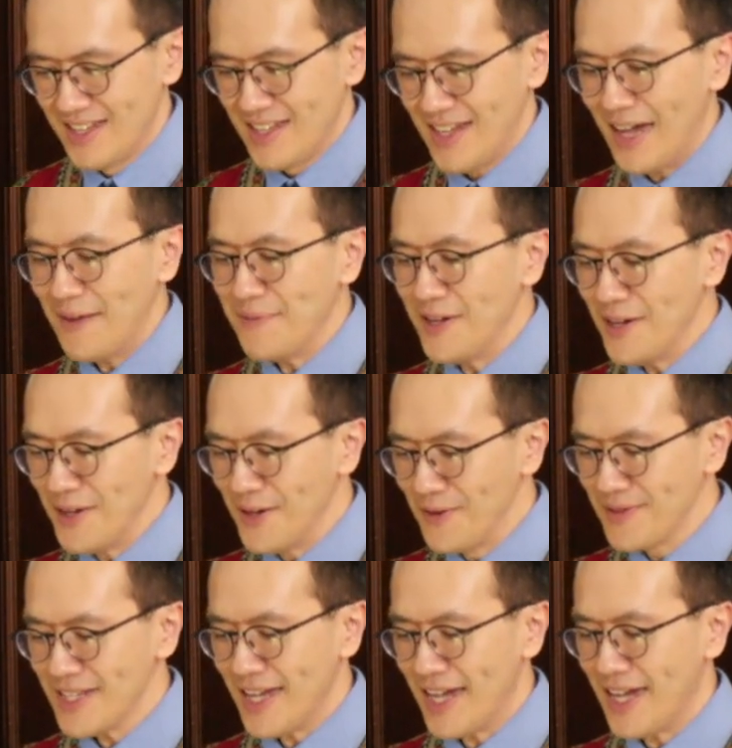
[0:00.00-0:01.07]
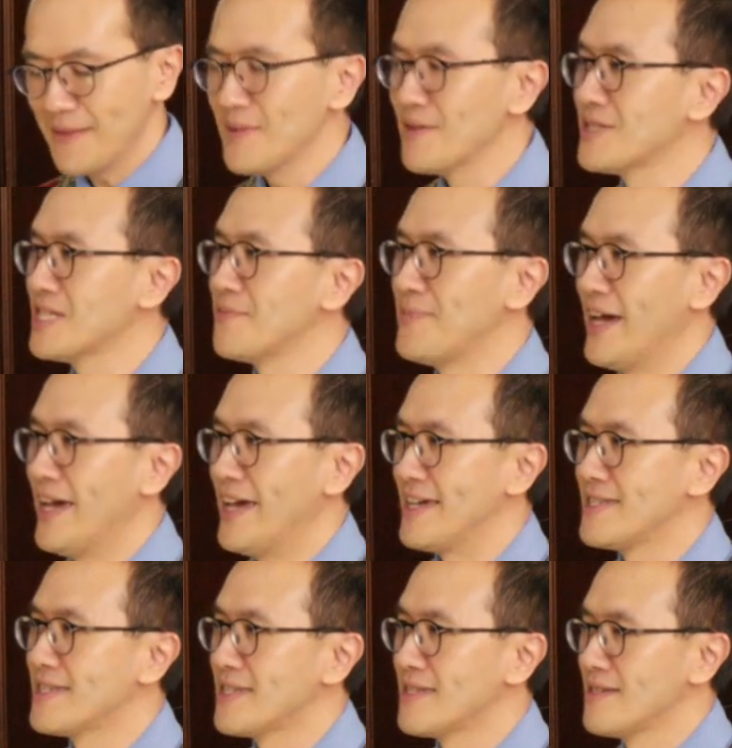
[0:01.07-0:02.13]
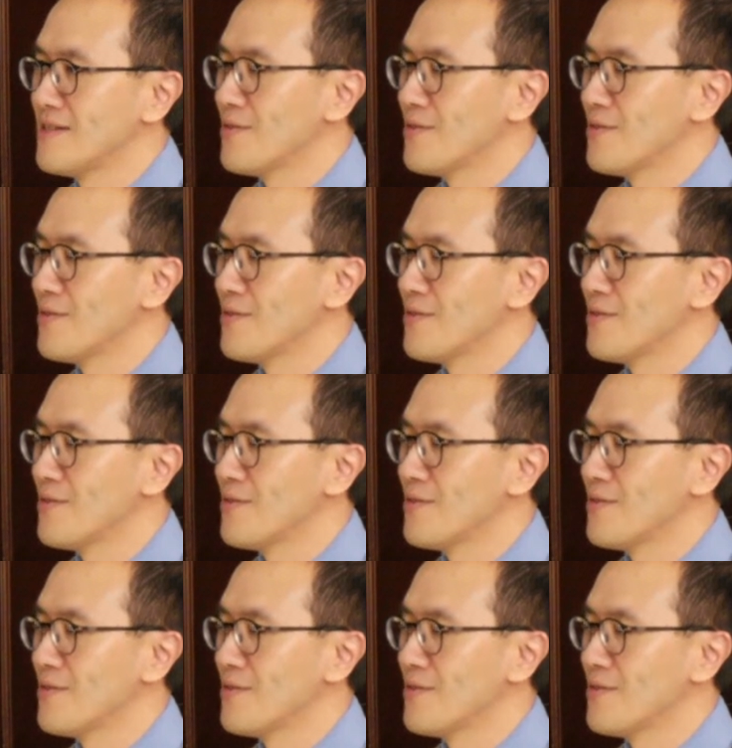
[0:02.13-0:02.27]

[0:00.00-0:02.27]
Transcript: After a long time of debate,